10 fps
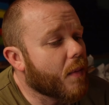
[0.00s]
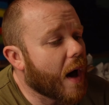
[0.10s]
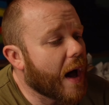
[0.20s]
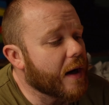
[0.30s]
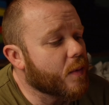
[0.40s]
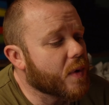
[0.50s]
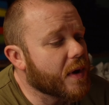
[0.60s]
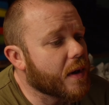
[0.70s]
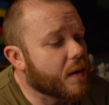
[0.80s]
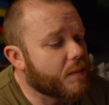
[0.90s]
I
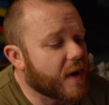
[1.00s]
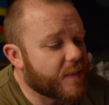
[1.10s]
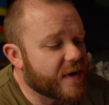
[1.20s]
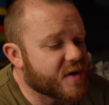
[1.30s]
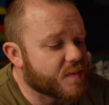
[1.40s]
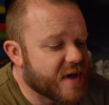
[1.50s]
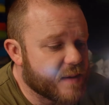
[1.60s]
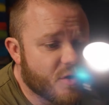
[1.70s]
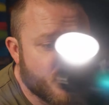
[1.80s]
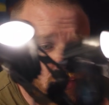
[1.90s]
will maybe
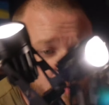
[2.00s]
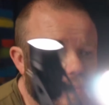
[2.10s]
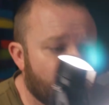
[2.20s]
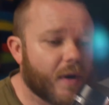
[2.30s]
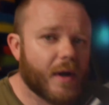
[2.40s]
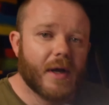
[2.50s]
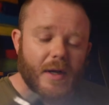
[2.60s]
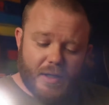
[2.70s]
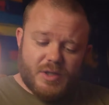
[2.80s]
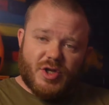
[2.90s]
sometimes group
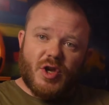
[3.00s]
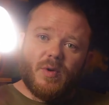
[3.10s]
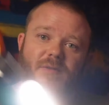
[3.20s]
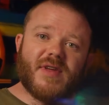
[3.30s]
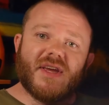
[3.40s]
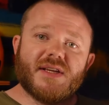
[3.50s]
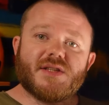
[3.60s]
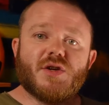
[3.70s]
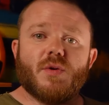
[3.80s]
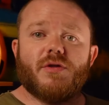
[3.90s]
two
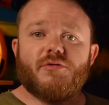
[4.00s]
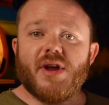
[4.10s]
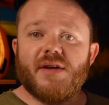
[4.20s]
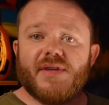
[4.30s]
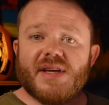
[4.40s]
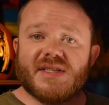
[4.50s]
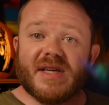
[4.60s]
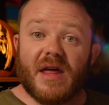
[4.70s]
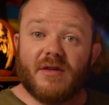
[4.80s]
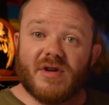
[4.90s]
or three of these
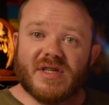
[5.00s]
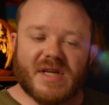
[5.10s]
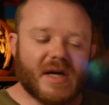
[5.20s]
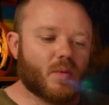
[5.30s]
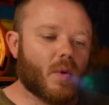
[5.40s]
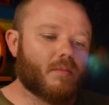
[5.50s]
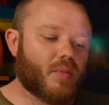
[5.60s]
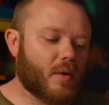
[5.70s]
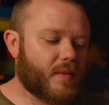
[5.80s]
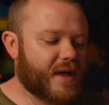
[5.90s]
together inside one
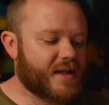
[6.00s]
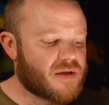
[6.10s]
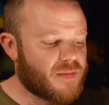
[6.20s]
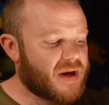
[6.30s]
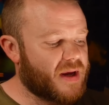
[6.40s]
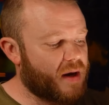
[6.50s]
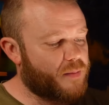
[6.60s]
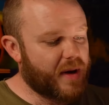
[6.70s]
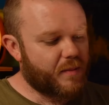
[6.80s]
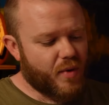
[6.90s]
pumpkin to make it a
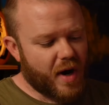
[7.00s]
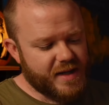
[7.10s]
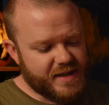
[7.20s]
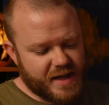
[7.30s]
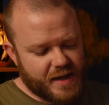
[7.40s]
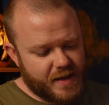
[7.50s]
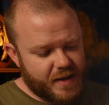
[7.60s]
bit brighter.